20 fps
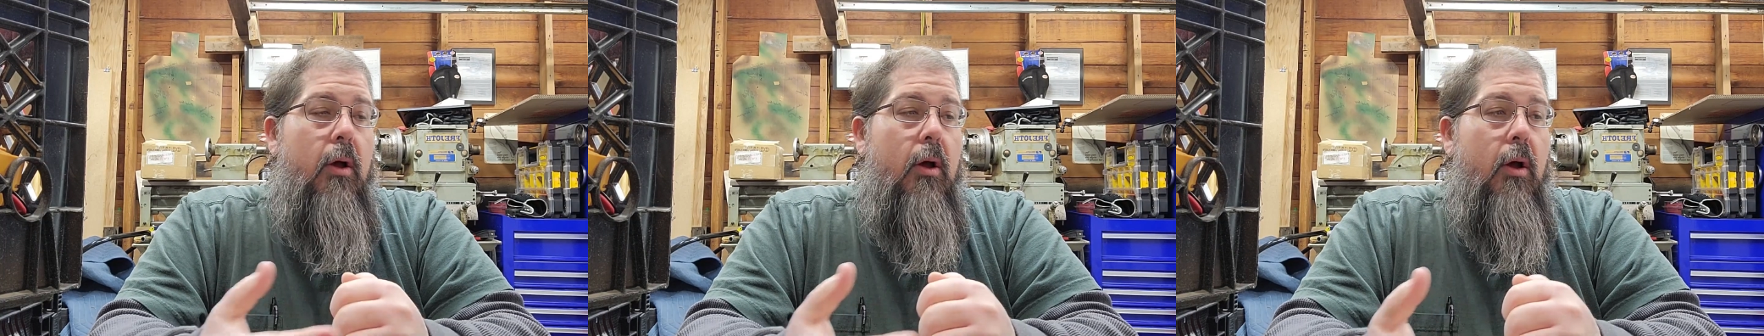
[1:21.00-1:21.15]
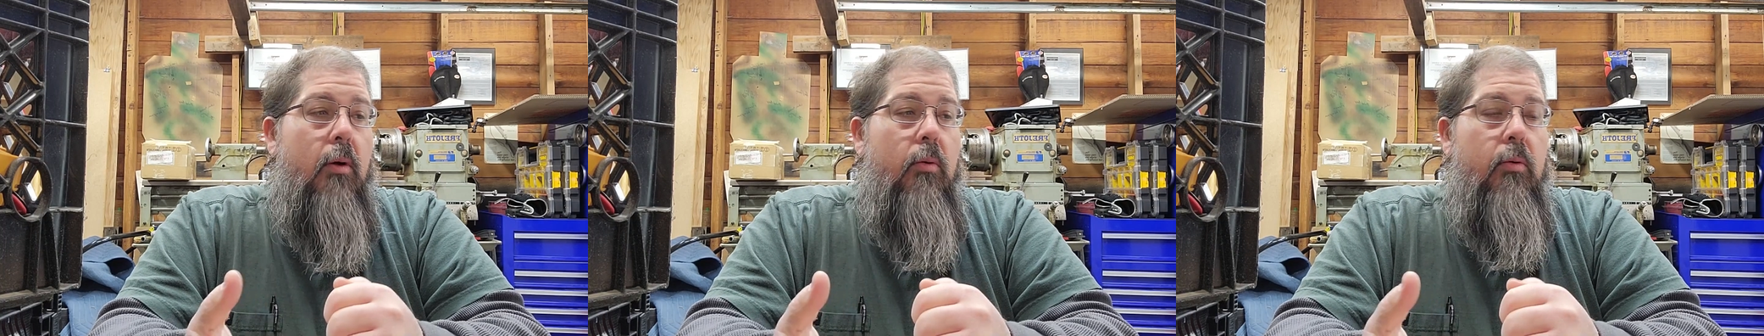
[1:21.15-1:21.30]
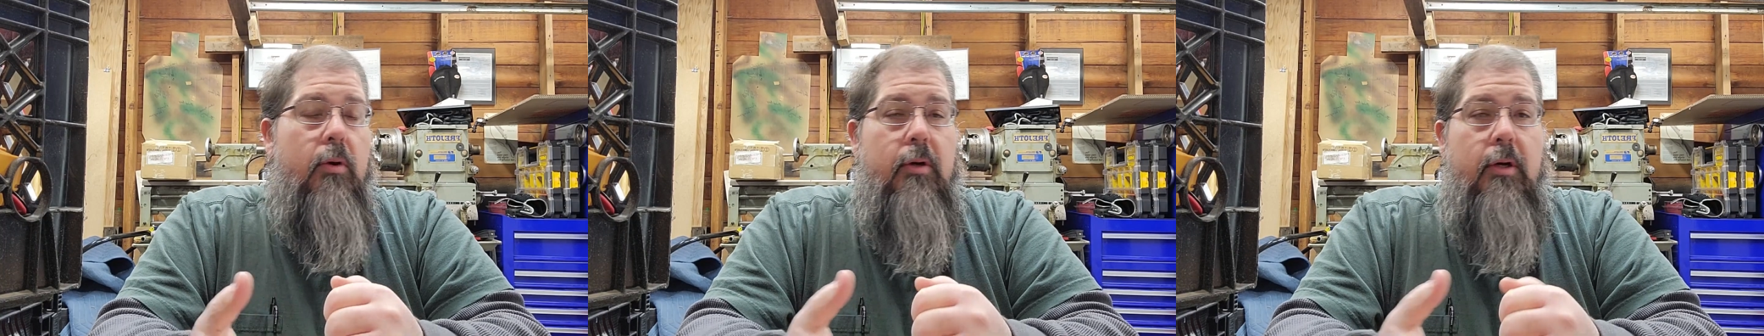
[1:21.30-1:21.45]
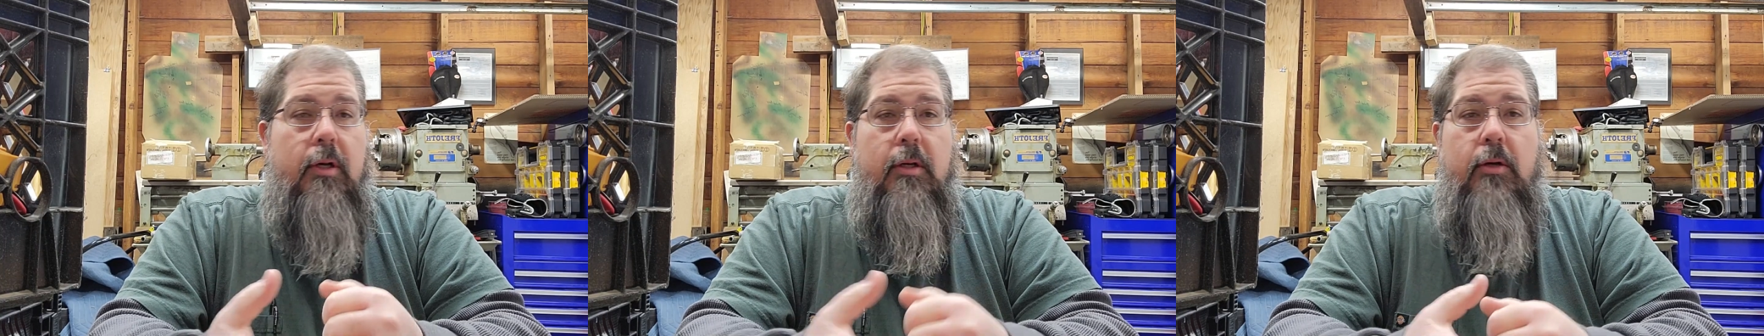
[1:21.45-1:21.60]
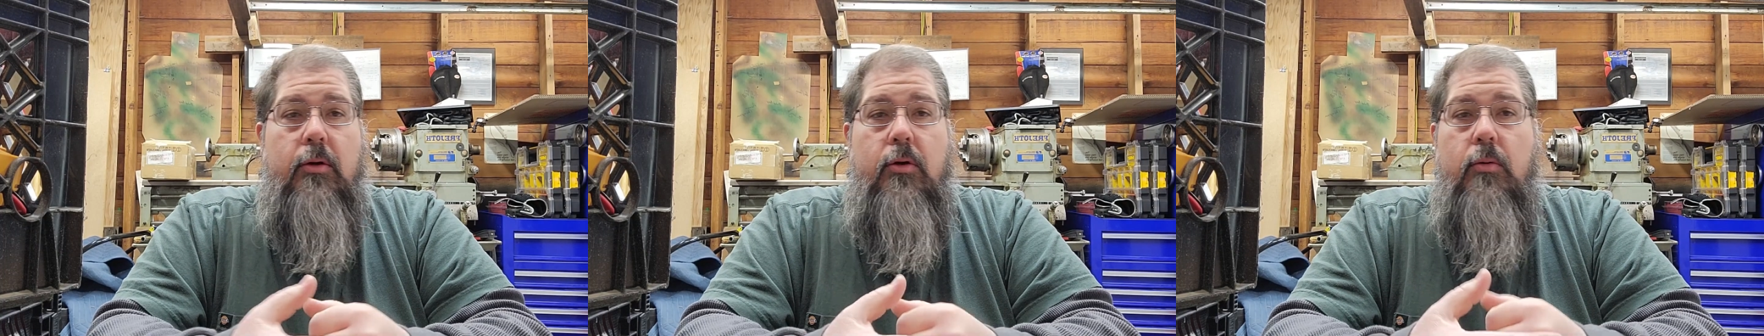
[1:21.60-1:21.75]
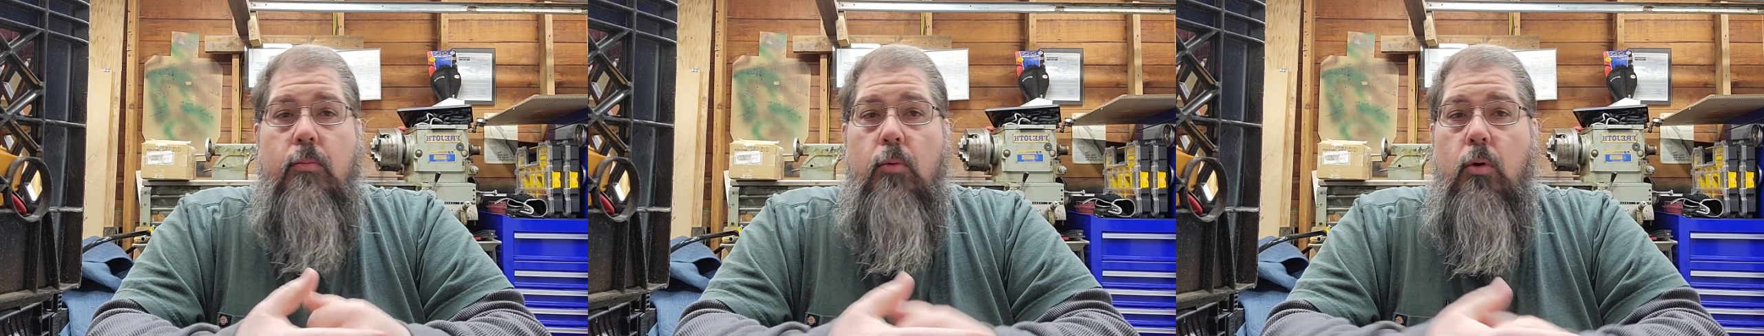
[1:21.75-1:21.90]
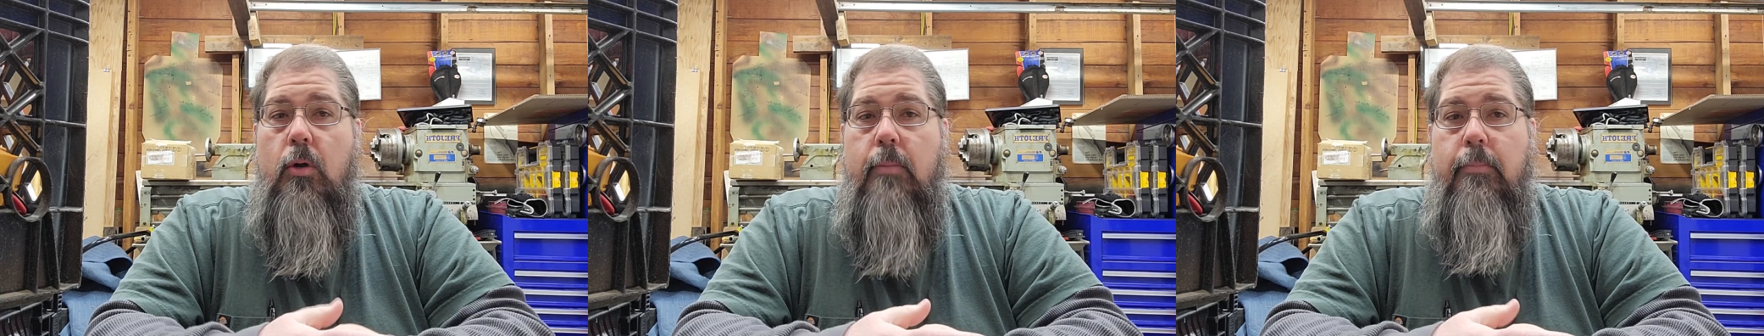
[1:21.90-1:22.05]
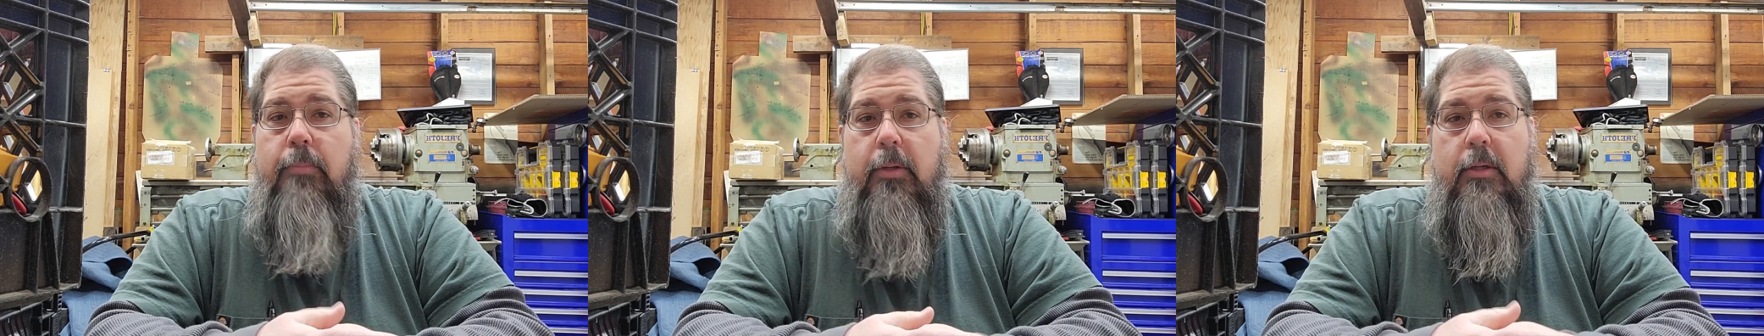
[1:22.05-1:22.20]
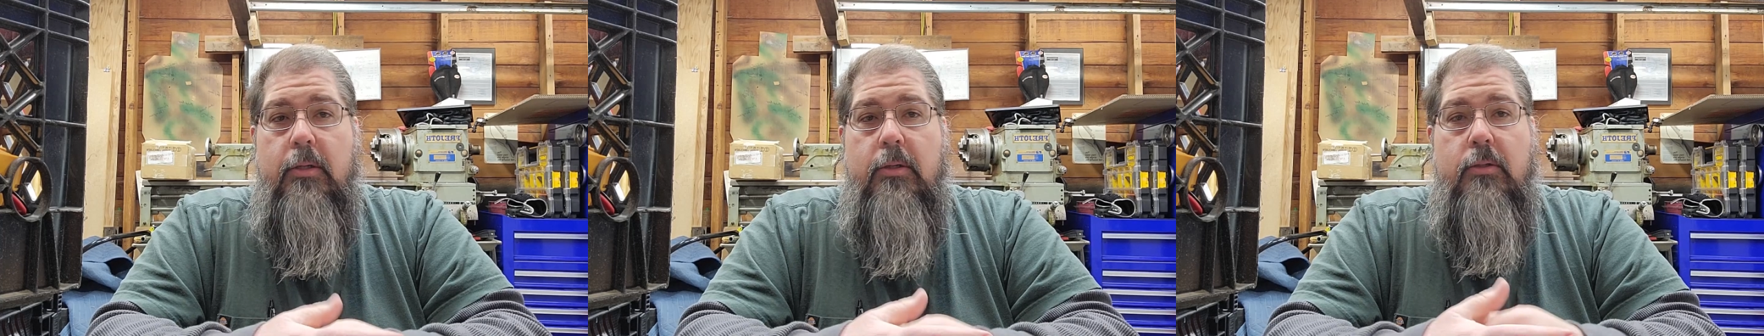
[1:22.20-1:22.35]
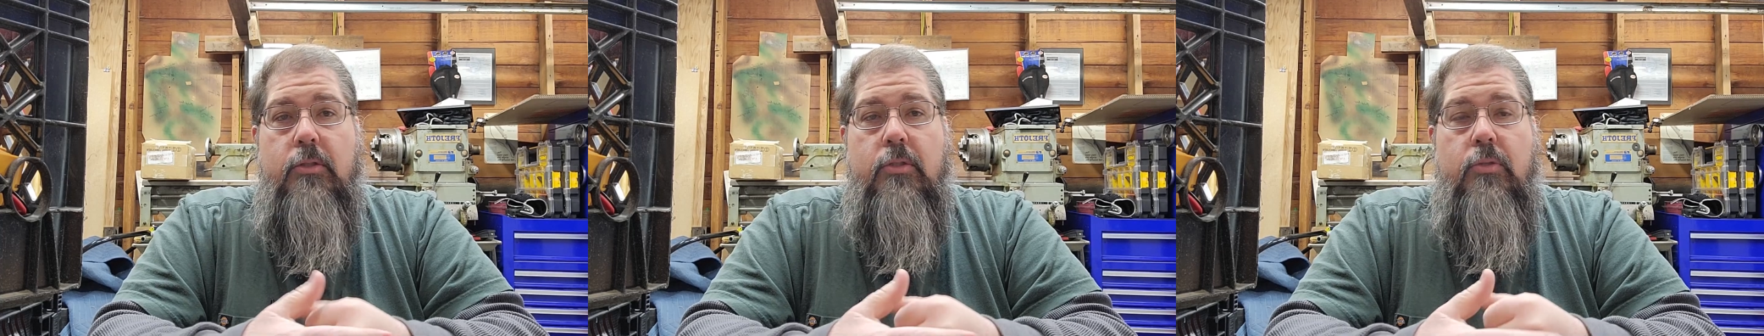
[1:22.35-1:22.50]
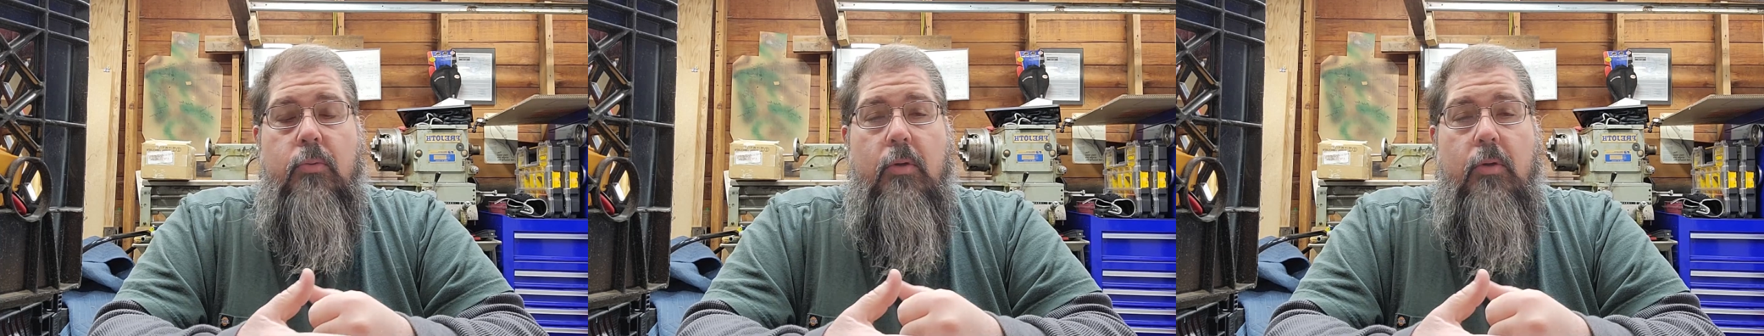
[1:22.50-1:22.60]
We're going to do more builds.